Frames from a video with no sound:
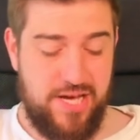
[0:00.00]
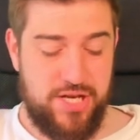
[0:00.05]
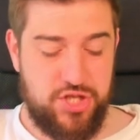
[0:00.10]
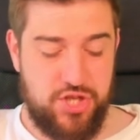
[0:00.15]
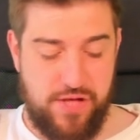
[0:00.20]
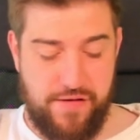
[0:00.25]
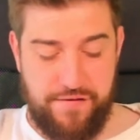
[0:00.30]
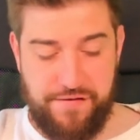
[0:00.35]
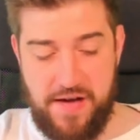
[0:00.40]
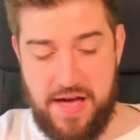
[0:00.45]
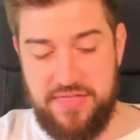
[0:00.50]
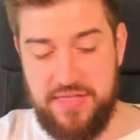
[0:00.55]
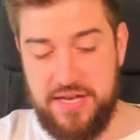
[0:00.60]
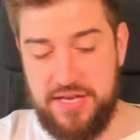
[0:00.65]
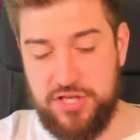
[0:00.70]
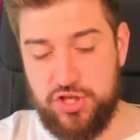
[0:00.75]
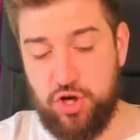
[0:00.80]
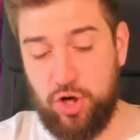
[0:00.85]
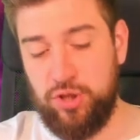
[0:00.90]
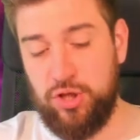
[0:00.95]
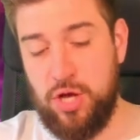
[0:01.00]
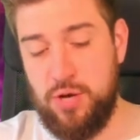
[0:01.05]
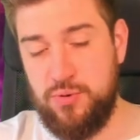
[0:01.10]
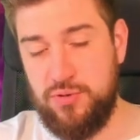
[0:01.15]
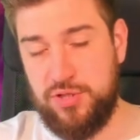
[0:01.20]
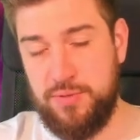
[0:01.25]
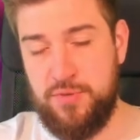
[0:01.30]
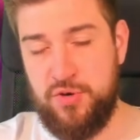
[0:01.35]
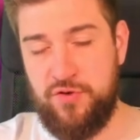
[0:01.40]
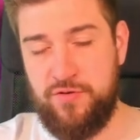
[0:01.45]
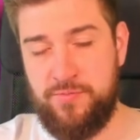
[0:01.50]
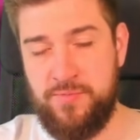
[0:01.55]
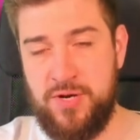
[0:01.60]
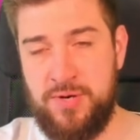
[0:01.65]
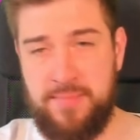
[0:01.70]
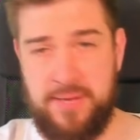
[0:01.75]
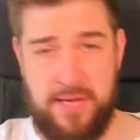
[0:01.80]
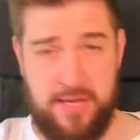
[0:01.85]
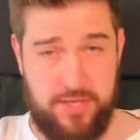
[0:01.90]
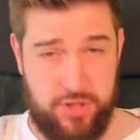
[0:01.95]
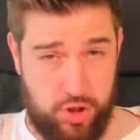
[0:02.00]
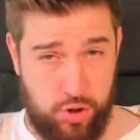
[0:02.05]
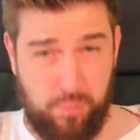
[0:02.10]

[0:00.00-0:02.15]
So the fact that he's got loads of movement means